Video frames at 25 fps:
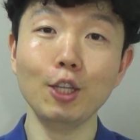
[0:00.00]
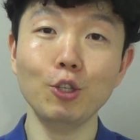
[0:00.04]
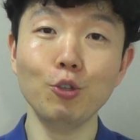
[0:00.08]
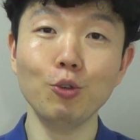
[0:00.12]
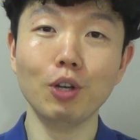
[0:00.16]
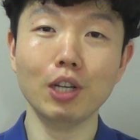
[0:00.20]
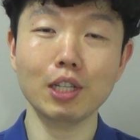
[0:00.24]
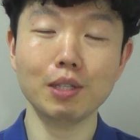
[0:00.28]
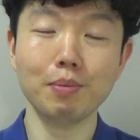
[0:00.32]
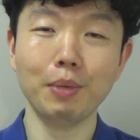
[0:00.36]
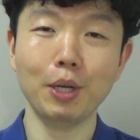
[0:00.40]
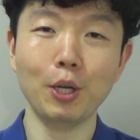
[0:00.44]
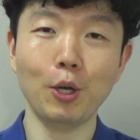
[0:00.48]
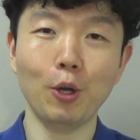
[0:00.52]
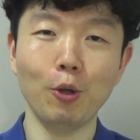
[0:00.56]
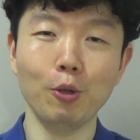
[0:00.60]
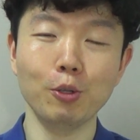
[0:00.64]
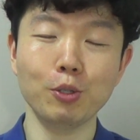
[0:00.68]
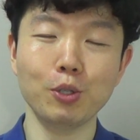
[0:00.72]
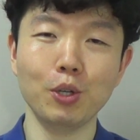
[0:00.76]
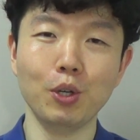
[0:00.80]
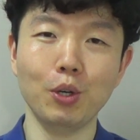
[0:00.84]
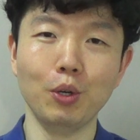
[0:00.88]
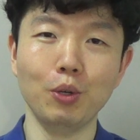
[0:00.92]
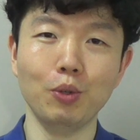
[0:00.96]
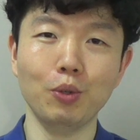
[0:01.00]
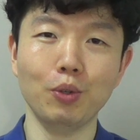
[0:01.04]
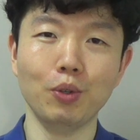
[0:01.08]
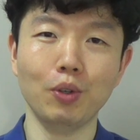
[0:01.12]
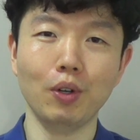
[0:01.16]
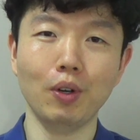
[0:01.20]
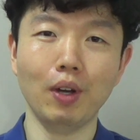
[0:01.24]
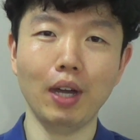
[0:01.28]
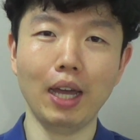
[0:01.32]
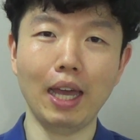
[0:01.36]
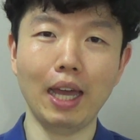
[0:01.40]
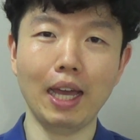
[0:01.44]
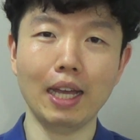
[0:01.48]
you guys might also
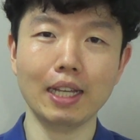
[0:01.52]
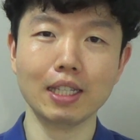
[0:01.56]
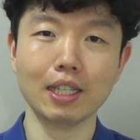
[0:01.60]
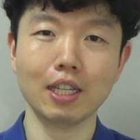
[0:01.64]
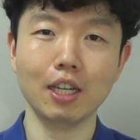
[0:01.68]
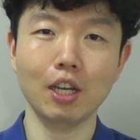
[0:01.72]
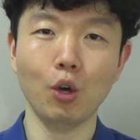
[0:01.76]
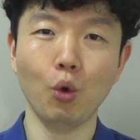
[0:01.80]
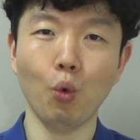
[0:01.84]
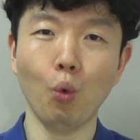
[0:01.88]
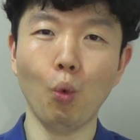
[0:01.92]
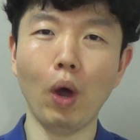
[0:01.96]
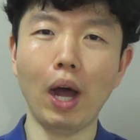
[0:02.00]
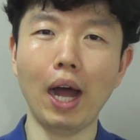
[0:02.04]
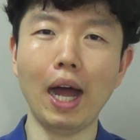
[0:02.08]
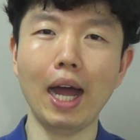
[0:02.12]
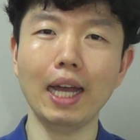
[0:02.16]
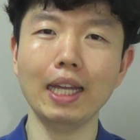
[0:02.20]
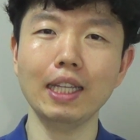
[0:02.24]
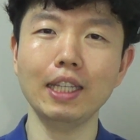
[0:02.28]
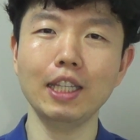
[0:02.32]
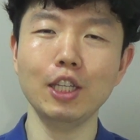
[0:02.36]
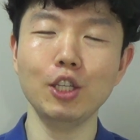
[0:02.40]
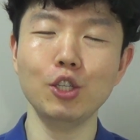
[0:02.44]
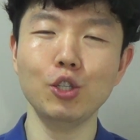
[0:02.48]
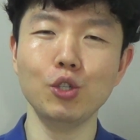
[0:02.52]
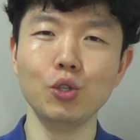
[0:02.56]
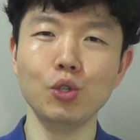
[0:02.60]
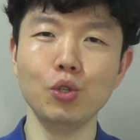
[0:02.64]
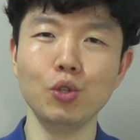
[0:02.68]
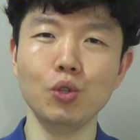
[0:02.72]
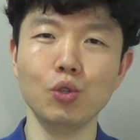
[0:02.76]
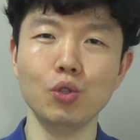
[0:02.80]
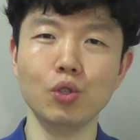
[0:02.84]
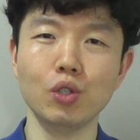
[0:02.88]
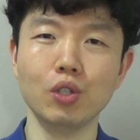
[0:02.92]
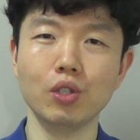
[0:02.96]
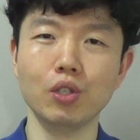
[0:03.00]
ask, why didn't
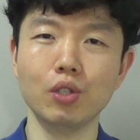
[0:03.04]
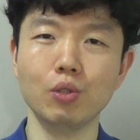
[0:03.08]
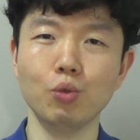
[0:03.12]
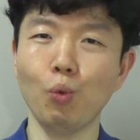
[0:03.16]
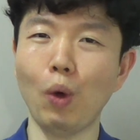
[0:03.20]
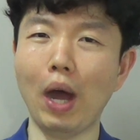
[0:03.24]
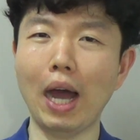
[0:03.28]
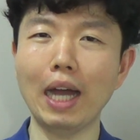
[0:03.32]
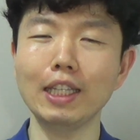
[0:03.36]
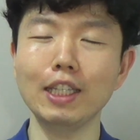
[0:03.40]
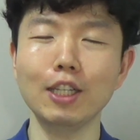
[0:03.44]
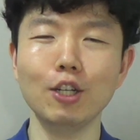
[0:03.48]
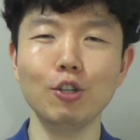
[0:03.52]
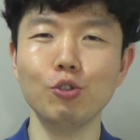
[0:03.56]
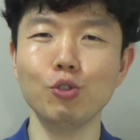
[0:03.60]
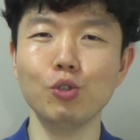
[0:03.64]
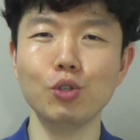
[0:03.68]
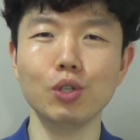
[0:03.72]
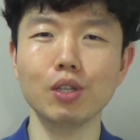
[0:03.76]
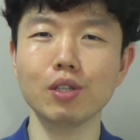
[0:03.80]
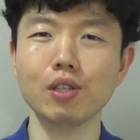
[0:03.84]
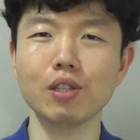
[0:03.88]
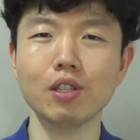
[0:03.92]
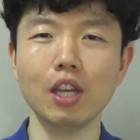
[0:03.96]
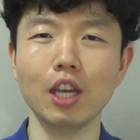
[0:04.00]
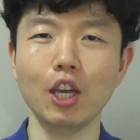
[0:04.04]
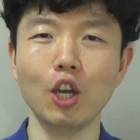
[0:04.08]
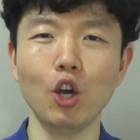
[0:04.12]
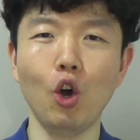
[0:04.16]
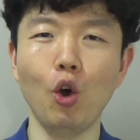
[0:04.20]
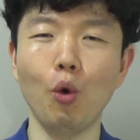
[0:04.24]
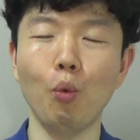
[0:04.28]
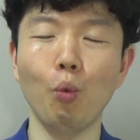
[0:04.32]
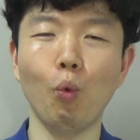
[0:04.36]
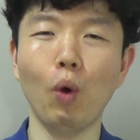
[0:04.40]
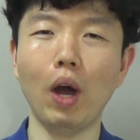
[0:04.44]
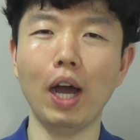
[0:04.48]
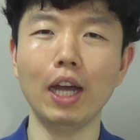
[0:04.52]
you just stay
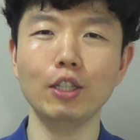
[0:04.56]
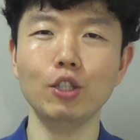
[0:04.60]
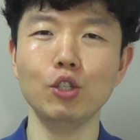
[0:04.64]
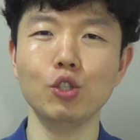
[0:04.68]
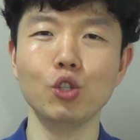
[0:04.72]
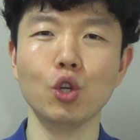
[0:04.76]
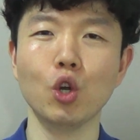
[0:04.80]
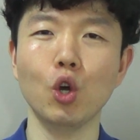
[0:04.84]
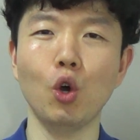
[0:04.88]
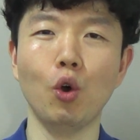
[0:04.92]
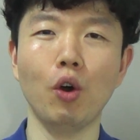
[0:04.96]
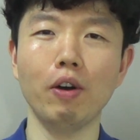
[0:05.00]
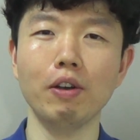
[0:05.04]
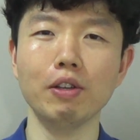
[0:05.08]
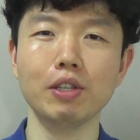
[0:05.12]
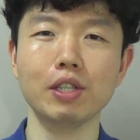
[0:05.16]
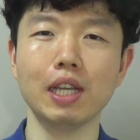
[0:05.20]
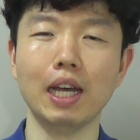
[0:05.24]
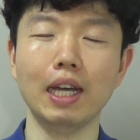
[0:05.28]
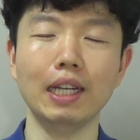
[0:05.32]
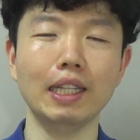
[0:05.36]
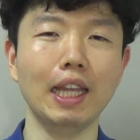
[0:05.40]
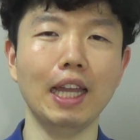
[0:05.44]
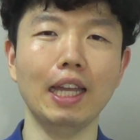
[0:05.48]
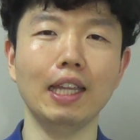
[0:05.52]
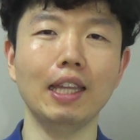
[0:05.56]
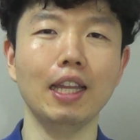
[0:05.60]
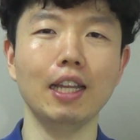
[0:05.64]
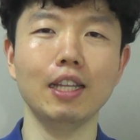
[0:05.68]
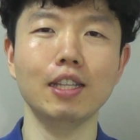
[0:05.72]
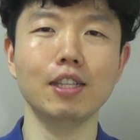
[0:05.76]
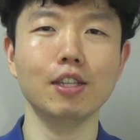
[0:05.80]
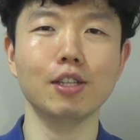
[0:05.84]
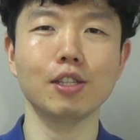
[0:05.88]
home? Why did you go outside and then